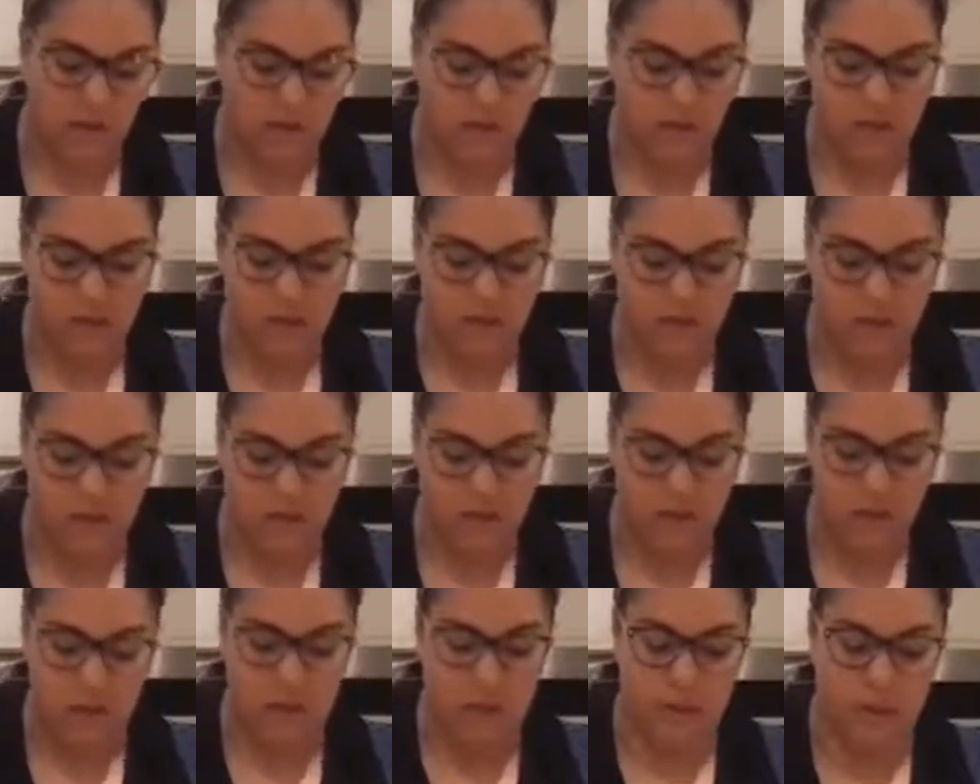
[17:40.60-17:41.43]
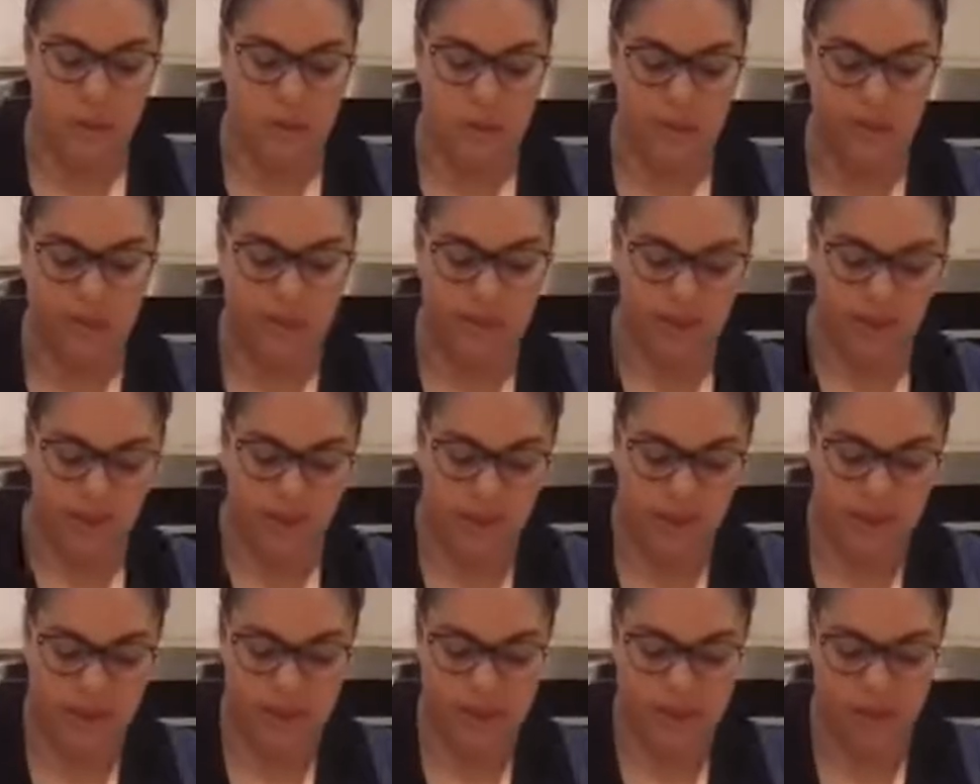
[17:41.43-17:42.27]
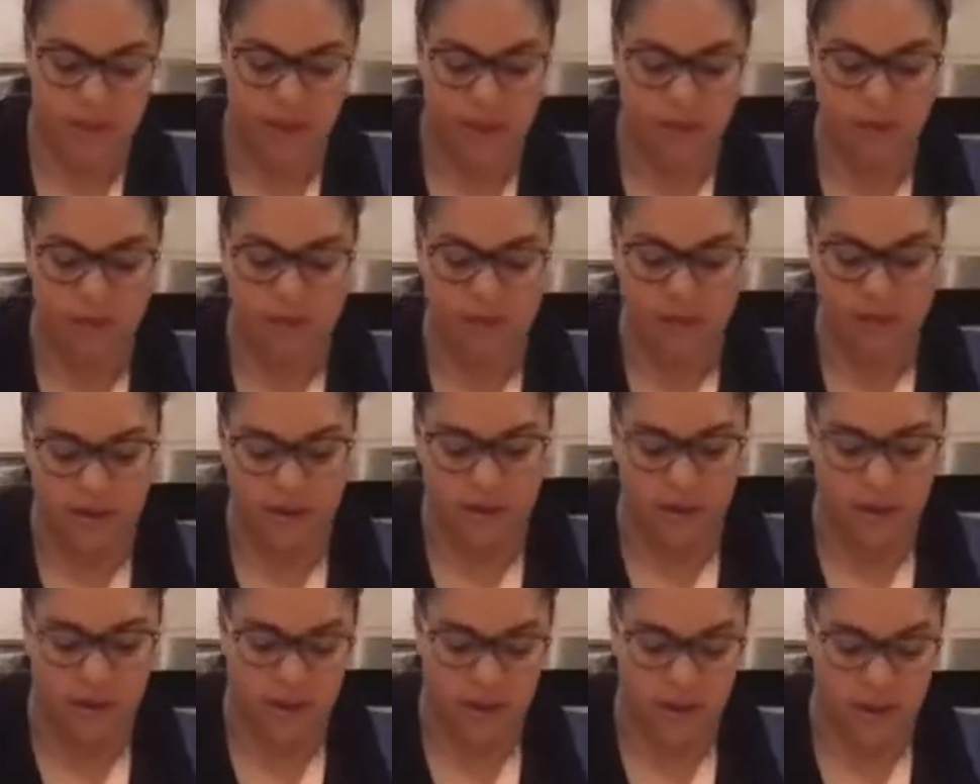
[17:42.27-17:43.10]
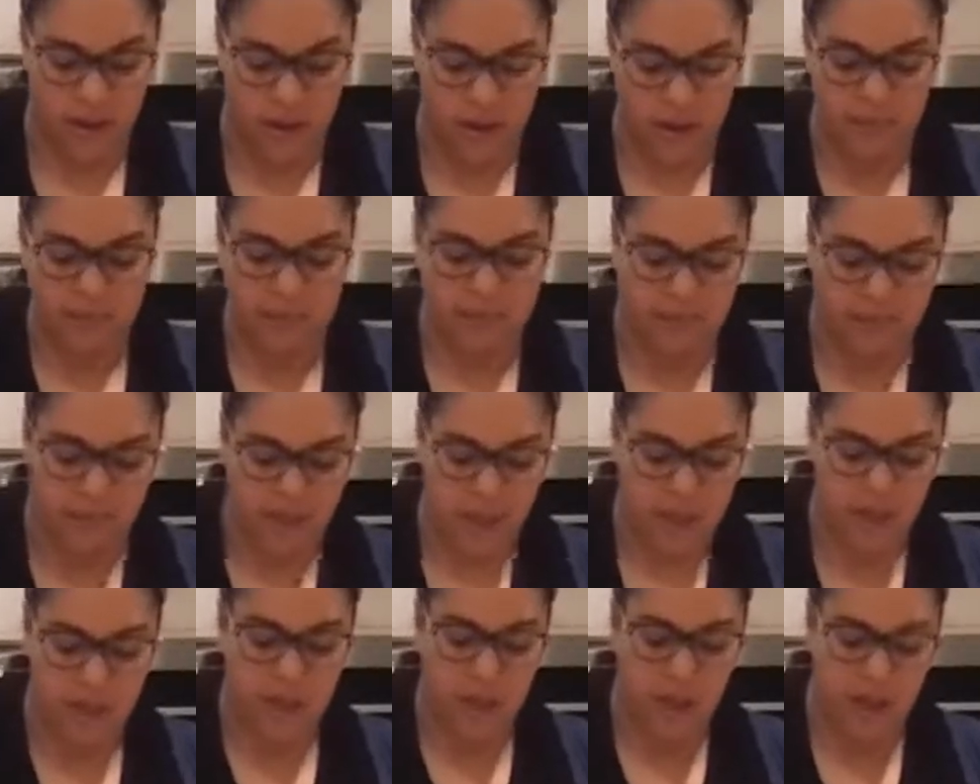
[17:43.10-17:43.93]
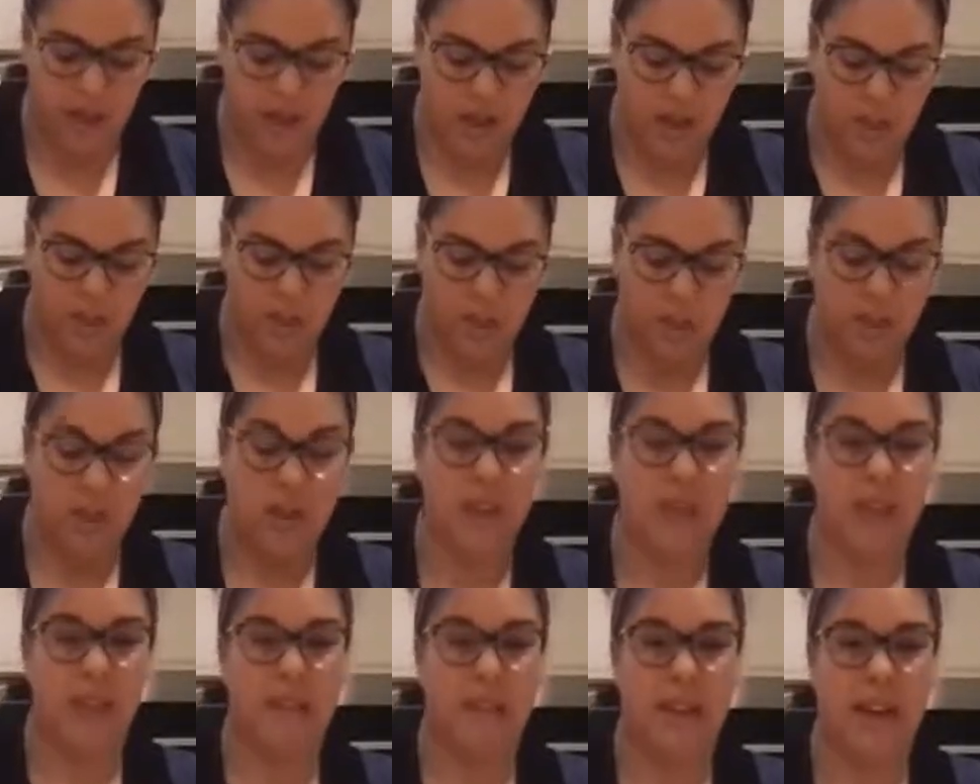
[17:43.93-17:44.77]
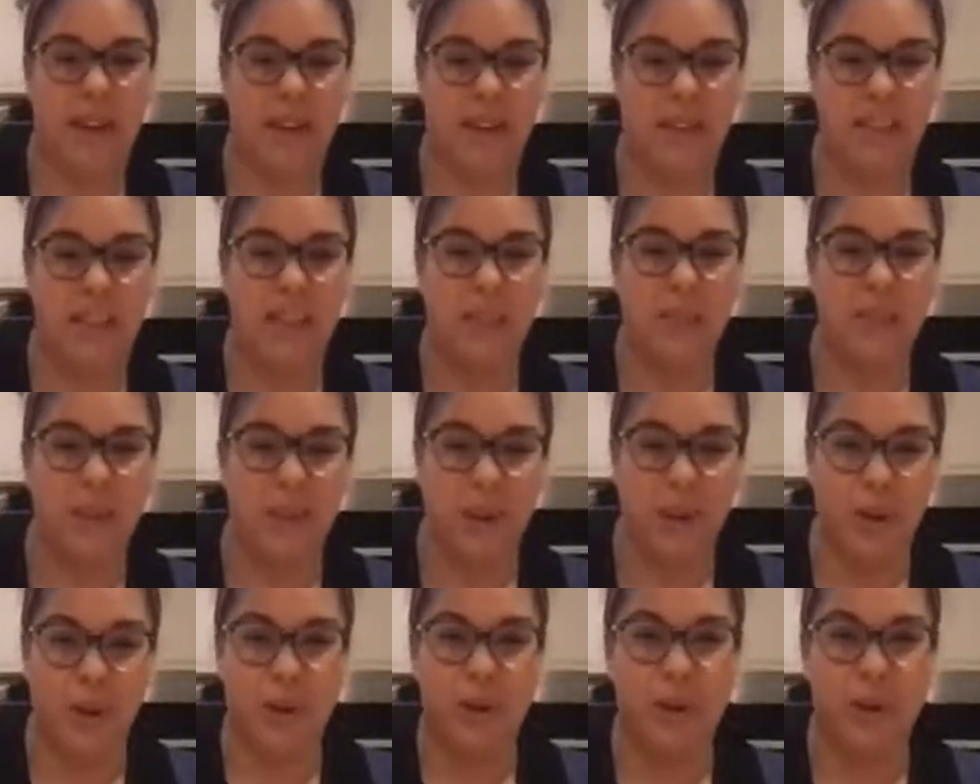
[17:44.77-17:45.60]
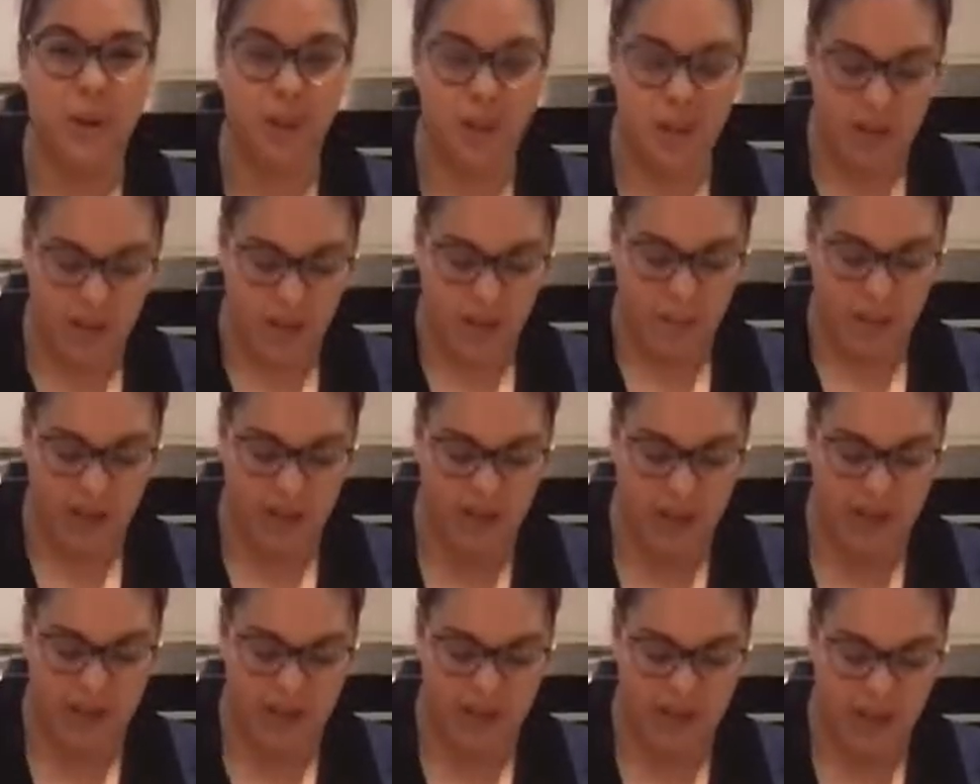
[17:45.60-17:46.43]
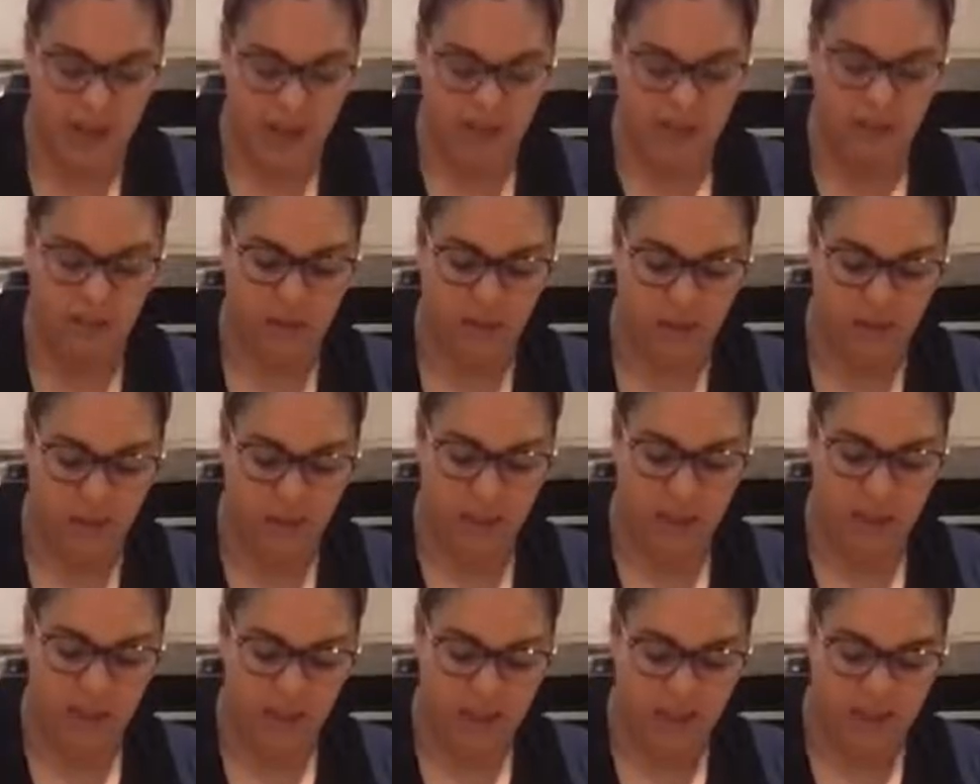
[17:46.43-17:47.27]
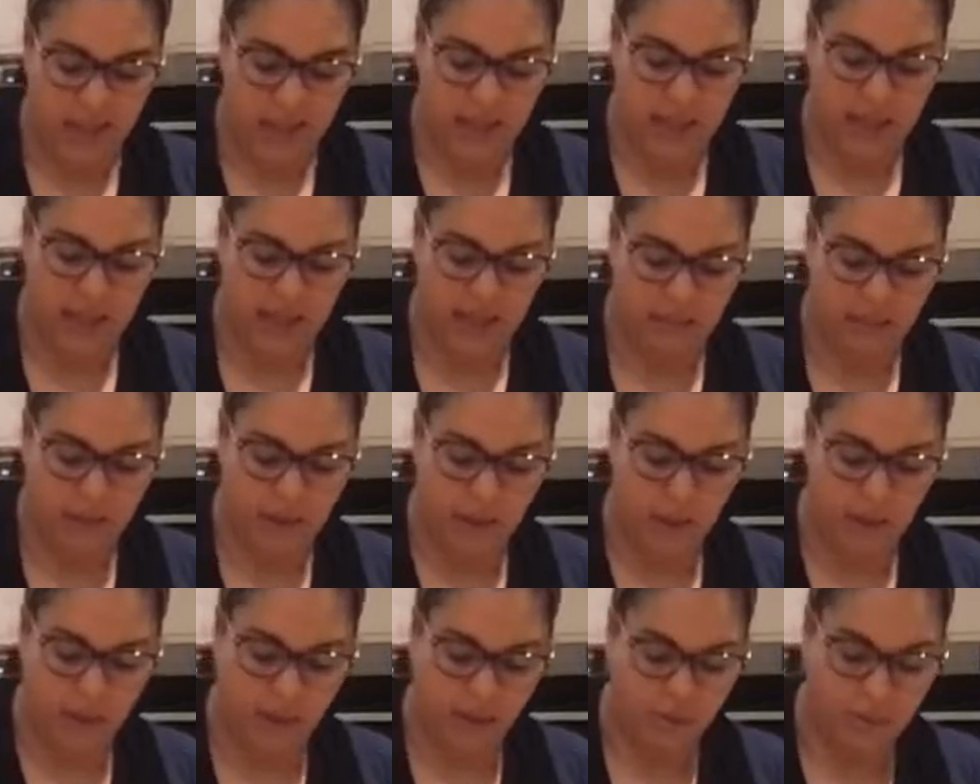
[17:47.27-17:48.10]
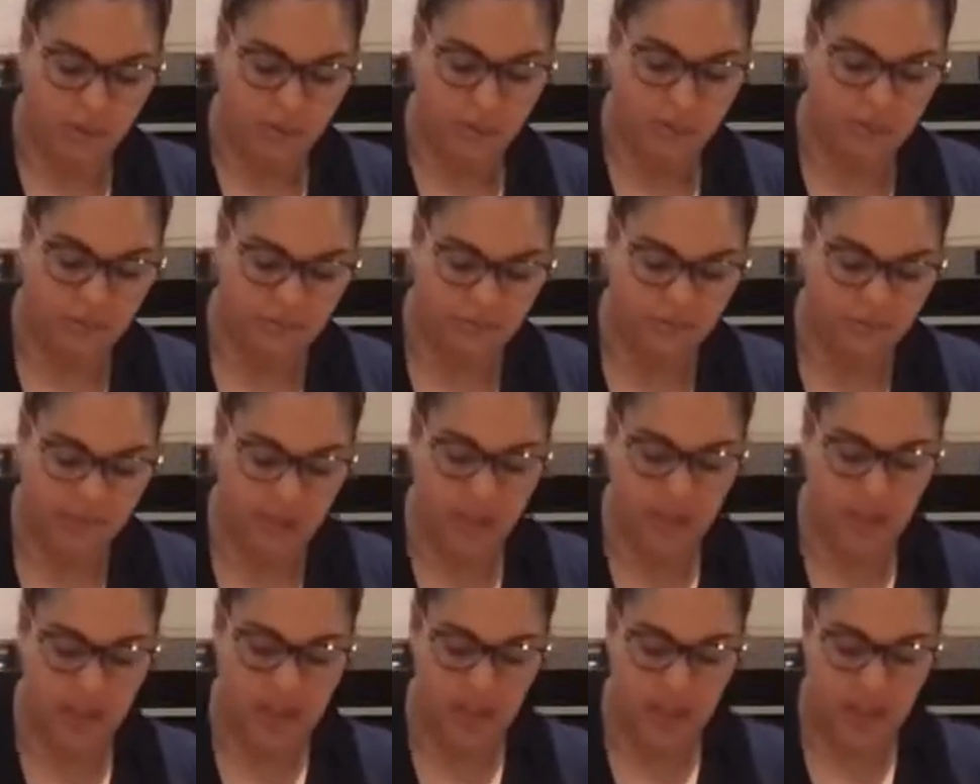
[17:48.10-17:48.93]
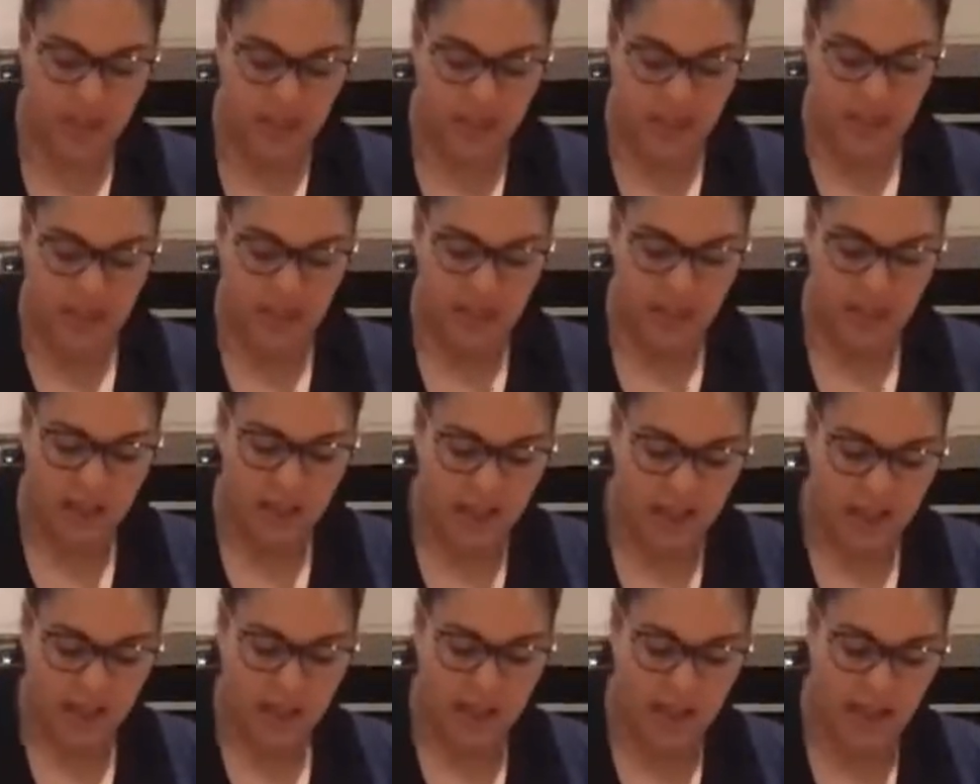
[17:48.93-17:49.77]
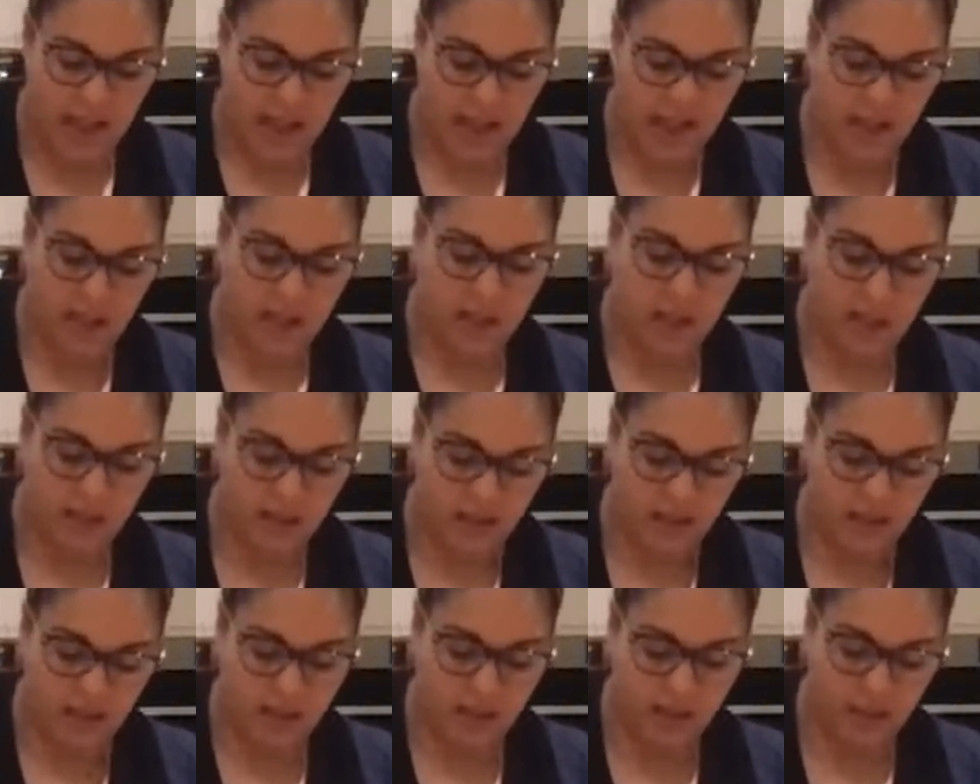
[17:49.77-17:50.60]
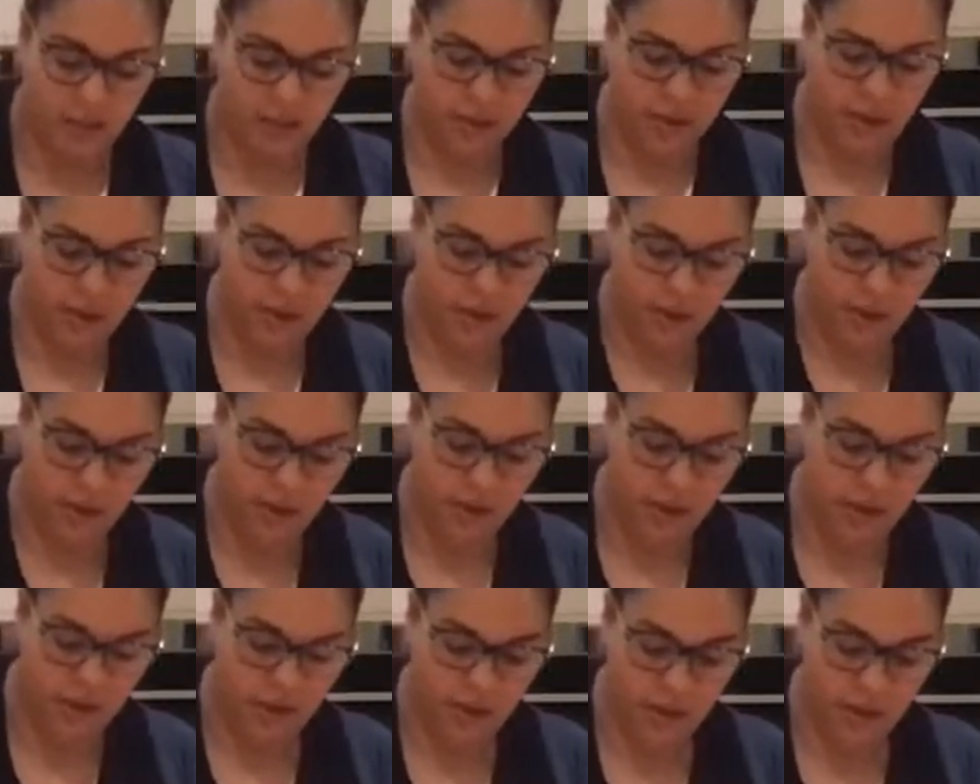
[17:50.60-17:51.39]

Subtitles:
It's not what we want. We don't want it sliding all over the show. So I'm just using the back of the spoon to press down into the bowl. And I'll show you.